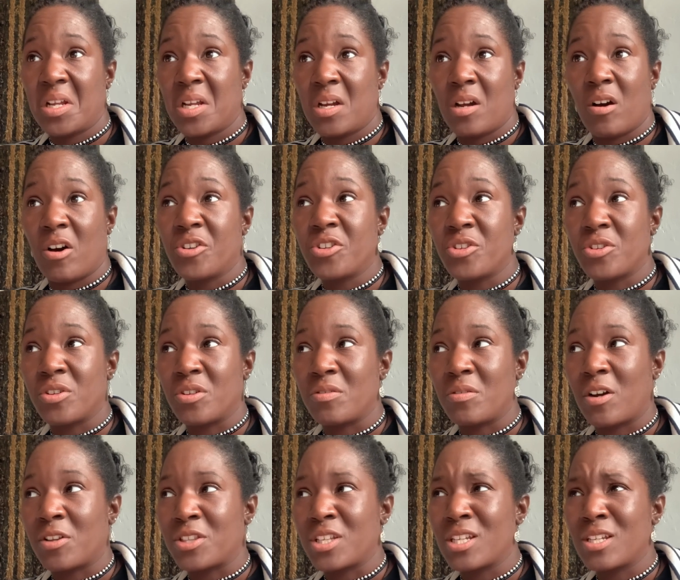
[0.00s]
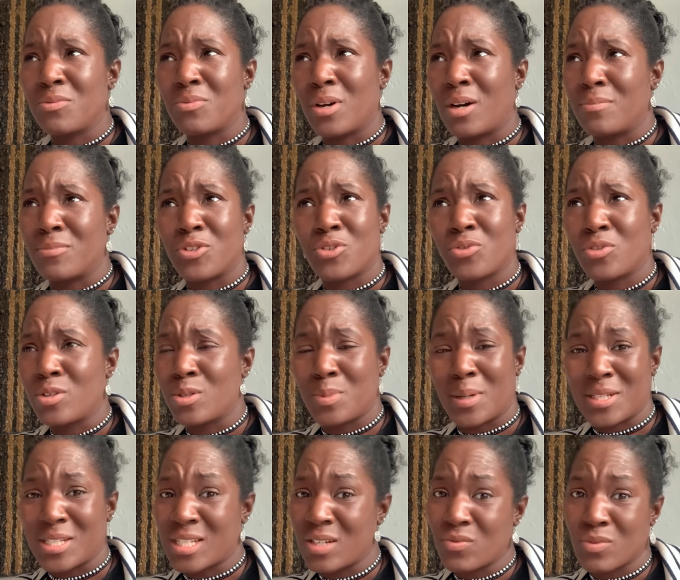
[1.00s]
I don't know, I'm sure he was about
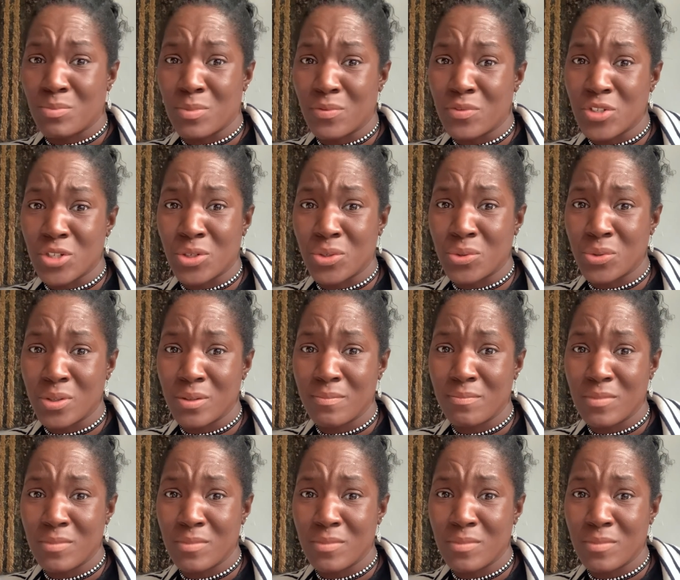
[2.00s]
7 months old.